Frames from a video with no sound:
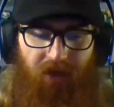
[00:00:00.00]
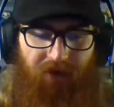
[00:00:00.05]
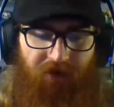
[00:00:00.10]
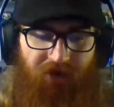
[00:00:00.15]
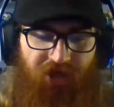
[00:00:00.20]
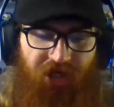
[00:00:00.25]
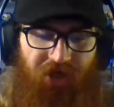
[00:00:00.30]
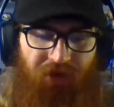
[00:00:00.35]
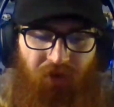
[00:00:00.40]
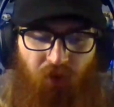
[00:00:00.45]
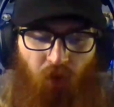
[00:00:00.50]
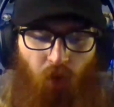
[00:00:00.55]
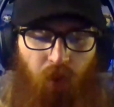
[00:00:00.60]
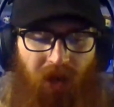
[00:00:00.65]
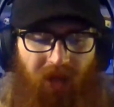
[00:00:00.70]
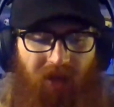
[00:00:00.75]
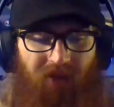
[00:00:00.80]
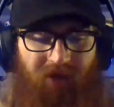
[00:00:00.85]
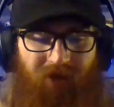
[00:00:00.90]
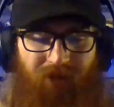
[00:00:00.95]
She
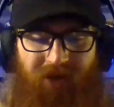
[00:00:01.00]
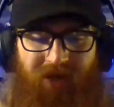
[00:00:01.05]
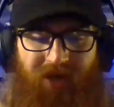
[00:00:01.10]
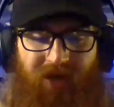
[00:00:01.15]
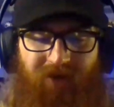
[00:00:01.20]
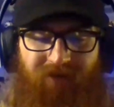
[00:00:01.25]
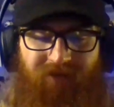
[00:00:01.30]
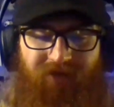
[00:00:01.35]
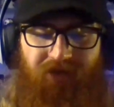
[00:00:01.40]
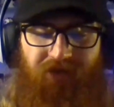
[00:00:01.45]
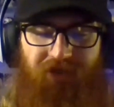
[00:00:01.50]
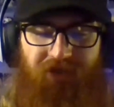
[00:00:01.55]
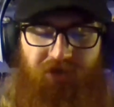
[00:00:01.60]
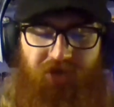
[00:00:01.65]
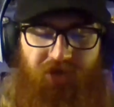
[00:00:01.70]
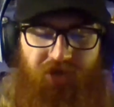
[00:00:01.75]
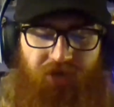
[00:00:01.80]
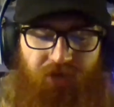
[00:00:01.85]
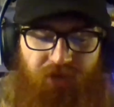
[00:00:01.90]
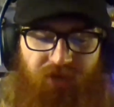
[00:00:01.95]
quickly recovers and
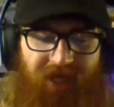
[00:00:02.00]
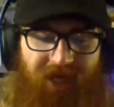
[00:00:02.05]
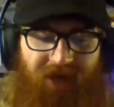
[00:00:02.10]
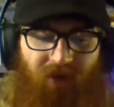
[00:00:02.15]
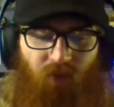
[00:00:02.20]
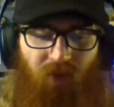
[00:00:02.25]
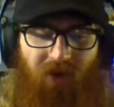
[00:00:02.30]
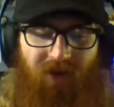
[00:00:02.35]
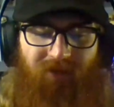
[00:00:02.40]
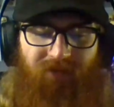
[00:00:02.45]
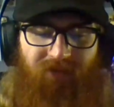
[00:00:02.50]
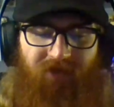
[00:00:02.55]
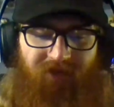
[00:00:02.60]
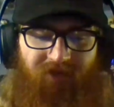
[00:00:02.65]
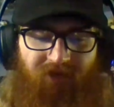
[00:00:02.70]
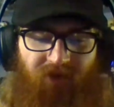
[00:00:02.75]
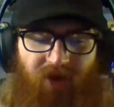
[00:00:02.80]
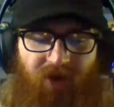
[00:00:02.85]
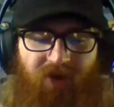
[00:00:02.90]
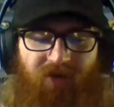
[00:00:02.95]
shoots out webs of
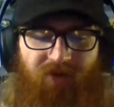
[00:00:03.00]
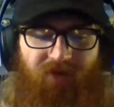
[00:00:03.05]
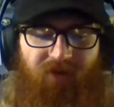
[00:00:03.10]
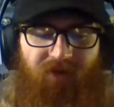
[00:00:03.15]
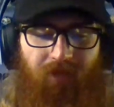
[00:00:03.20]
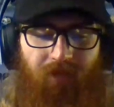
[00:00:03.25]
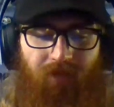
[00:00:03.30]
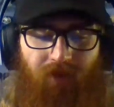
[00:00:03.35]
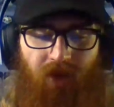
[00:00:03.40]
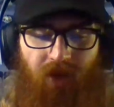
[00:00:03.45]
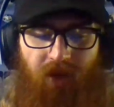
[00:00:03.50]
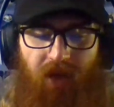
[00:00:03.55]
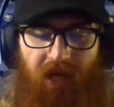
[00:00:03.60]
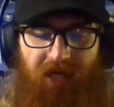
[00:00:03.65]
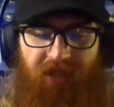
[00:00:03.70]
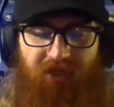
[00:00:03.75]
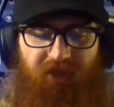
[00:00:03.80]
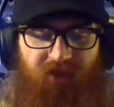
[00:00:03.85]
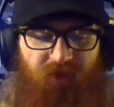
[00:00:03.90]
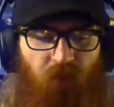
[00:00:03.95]
her own
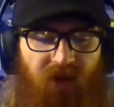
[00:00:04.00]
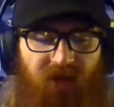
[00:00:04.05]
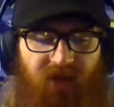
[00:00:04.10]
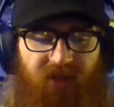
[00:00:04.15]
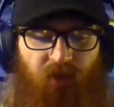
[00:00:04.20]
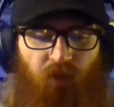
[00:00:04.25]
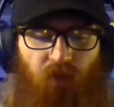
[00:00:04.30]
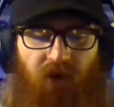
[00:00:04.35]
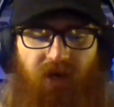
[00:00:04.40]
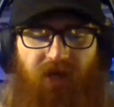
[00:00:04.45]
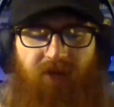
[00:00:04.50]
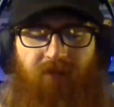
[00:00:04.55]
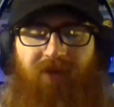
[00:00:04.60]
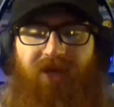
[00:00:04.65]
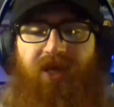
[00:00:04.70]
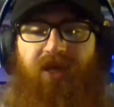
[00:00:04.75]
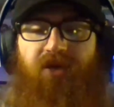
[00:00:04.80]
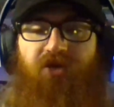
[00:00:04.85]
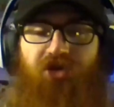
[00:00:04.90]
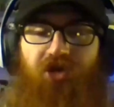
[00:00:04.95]
and swings away,
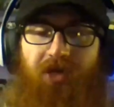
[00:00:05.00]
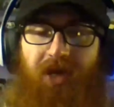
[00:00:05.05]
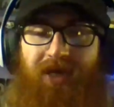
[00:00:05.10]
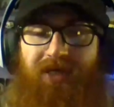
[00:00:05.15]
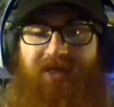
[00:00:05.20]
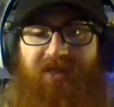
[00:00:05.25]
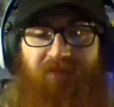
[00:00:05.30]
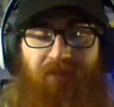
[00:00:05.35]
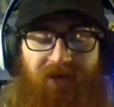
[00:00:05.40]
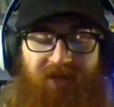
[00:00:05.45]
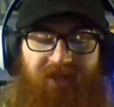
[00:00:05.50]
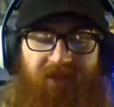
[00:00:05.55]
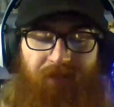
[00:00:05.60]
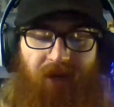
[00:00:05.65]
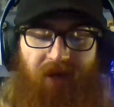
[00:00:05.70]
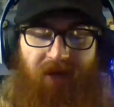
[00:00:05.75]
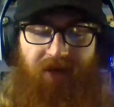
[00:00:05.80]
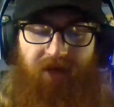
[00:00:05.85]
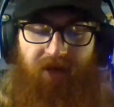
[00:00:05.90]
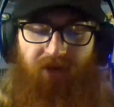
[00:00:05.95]
being chased by
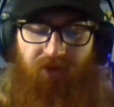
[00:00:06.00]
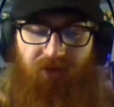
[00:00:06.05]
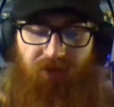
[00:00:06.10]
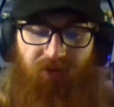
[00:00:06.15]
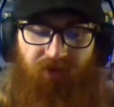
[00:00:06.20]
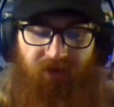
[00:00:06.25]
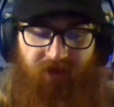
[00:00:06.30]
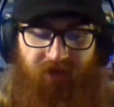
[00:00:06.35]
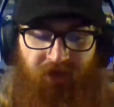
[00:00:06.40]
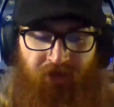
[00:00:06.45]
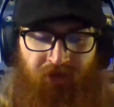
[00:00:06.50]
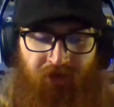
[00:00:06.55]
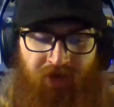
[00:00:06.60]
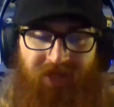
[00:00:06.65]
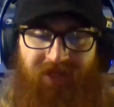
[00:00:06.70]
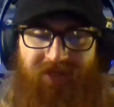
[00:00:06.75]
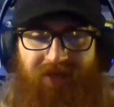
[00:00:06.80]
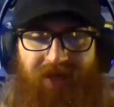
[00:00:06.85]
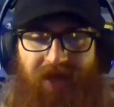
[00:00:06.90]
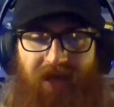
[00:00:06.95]
Spidey through the streets and